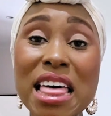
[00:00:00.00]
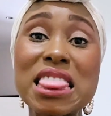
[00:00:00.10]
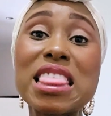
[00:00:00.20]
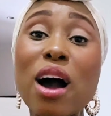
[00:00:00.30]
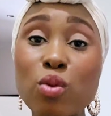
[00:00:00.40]

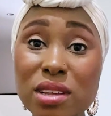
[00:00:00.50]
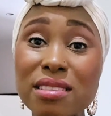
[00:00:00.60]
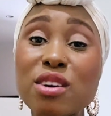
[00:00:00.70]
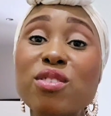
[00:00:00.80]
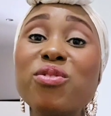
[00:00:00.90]
That
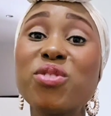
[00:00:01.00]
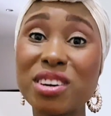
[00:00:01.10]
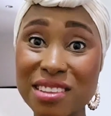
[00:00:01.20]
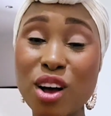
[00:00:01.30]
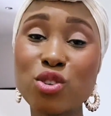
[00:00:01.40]
was a
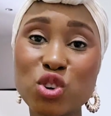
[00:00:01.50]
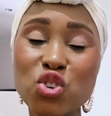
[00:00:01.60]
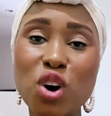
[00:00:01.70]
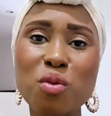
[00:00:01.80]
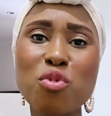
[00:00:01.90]
reverse culture
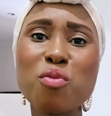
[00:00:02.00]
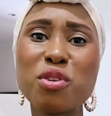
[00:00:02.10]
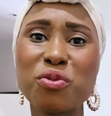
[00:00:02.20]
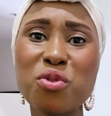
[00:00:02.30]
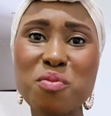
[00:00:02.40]
shock
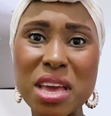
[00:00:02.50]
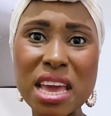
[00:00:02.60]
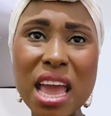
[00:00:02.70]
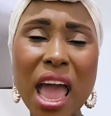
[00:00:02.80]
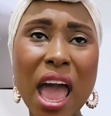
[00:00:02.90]
moment for
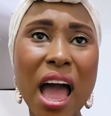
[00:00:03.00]
me.